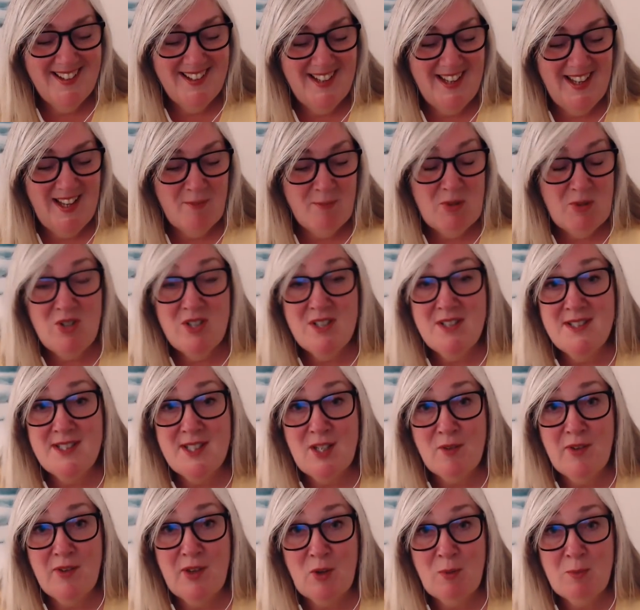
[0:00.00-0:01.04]
I've been reading
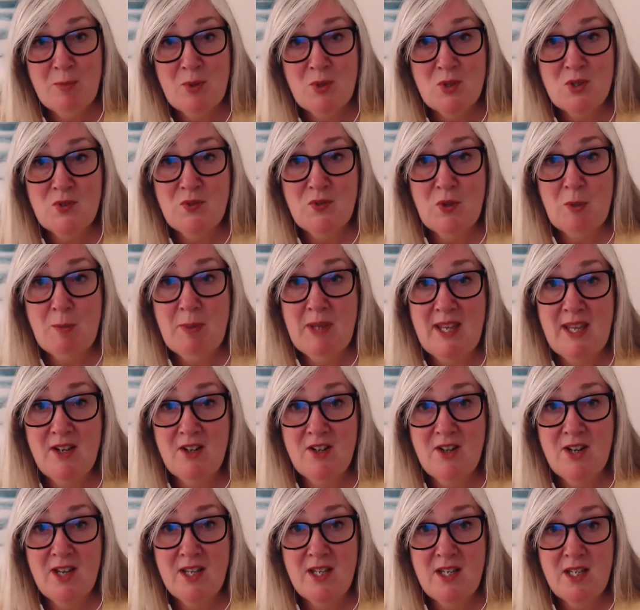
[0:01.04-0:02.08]
self-help books for about 8 or
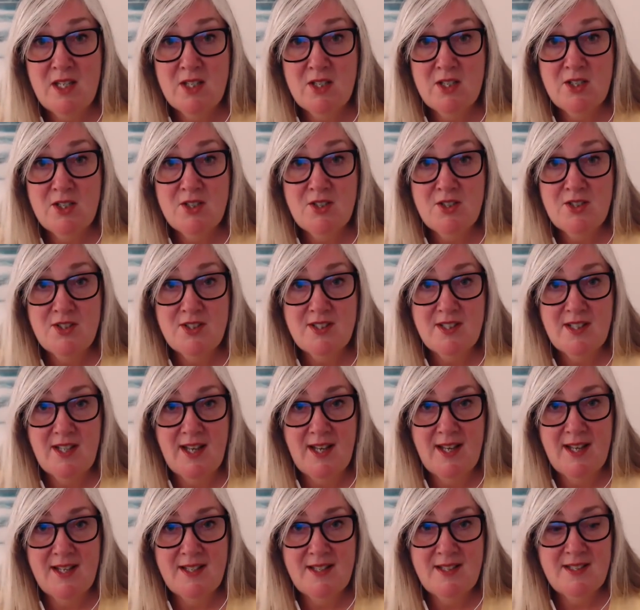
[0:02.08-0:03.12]
9 years,
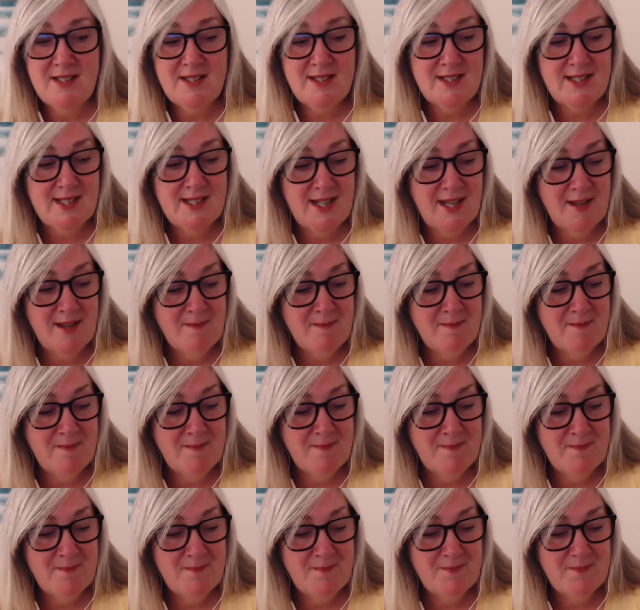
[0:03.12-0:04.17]
and
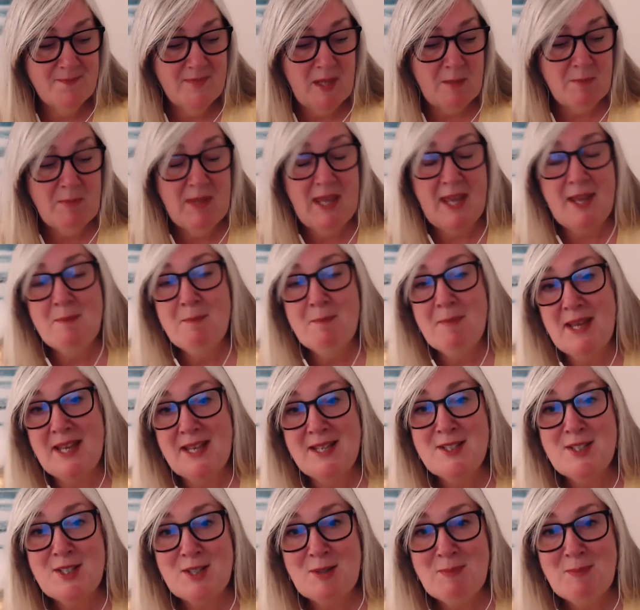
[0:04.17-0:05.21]
I'm getting
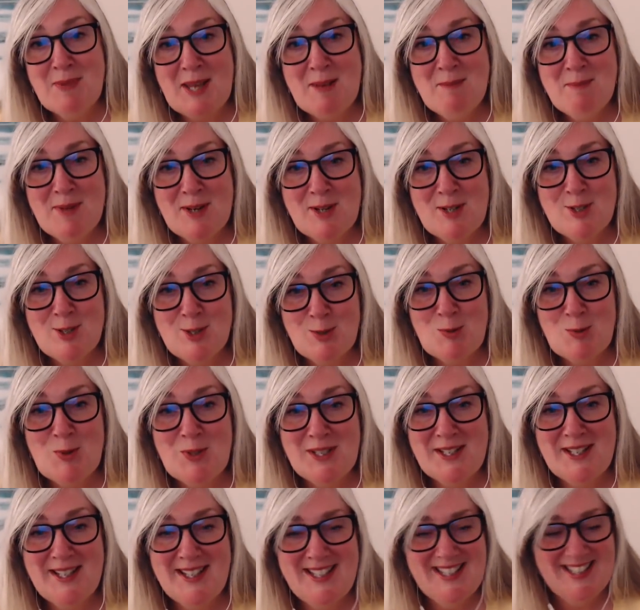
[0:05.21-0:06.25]
better. I'm getting better
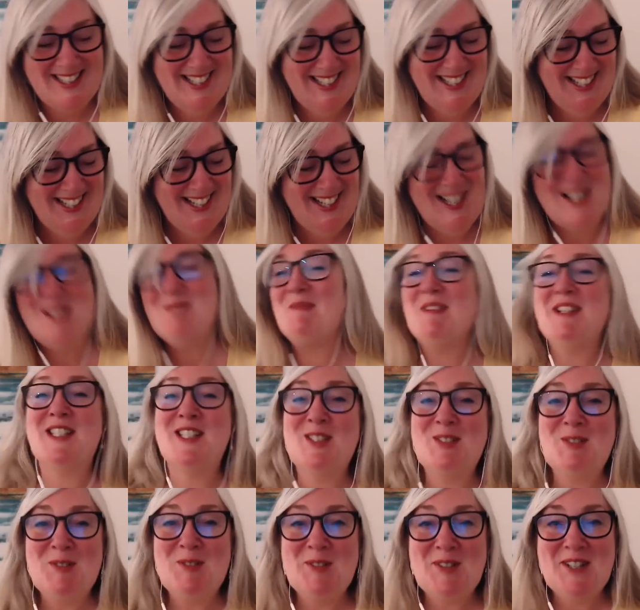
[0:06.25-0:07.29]
slowly. I'm a
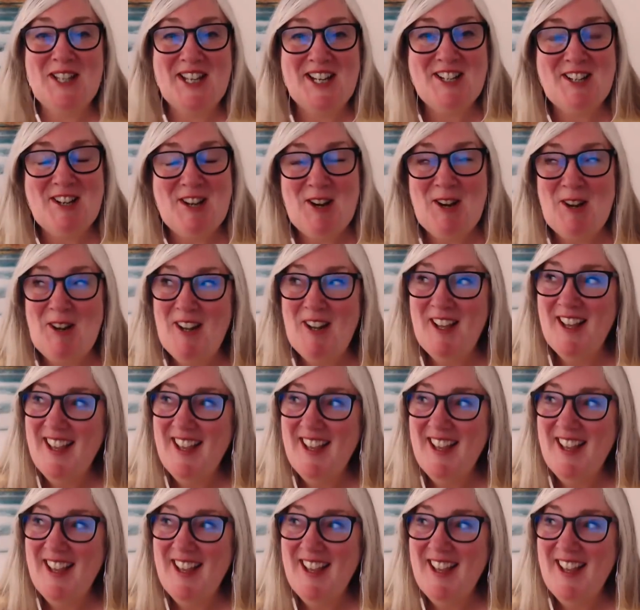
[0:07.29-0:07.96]
slow learner.